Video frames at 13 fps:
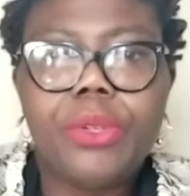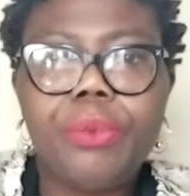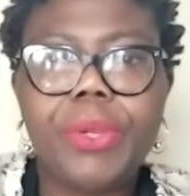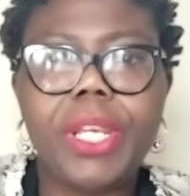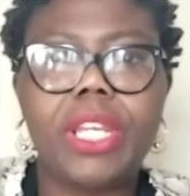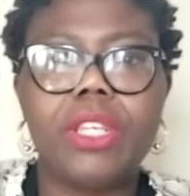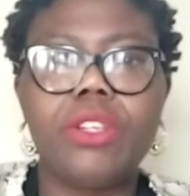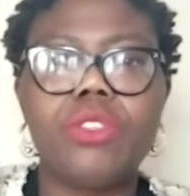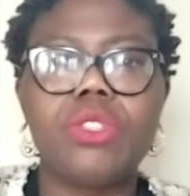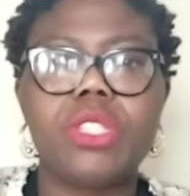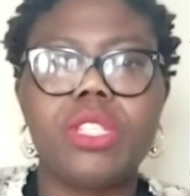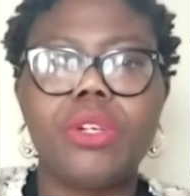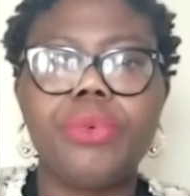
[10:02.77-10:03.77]
we
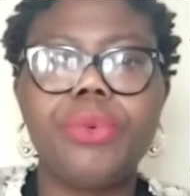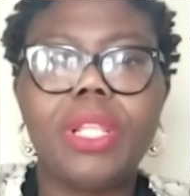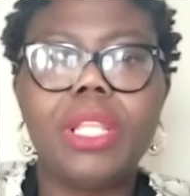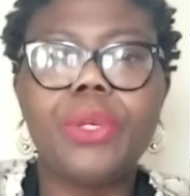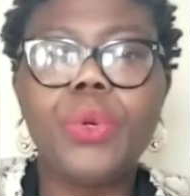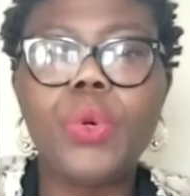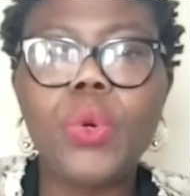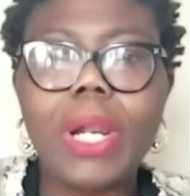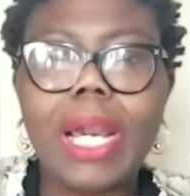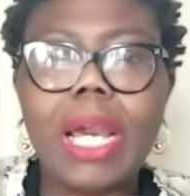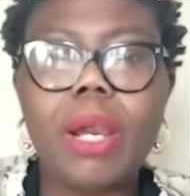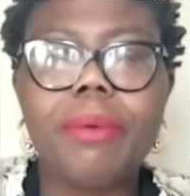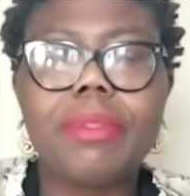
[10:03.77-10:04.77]
cannot uh, really go
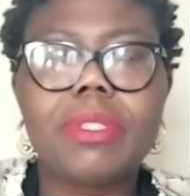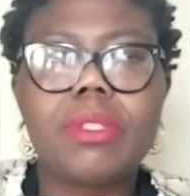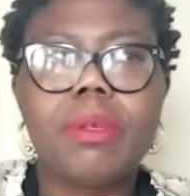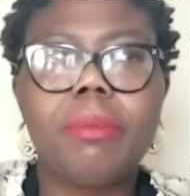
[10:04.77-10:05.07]
out,